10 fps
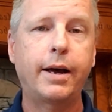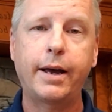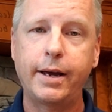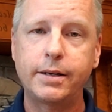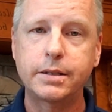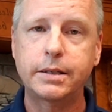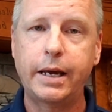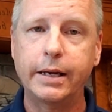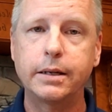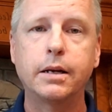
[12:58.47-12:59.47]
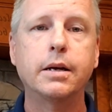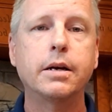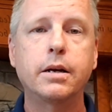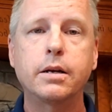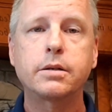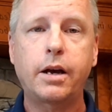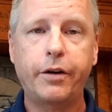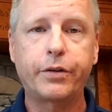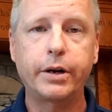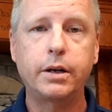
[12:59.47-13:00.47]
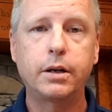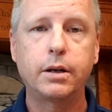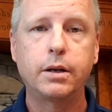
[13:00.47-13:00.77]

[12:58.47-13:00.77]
I hate to say it, suffering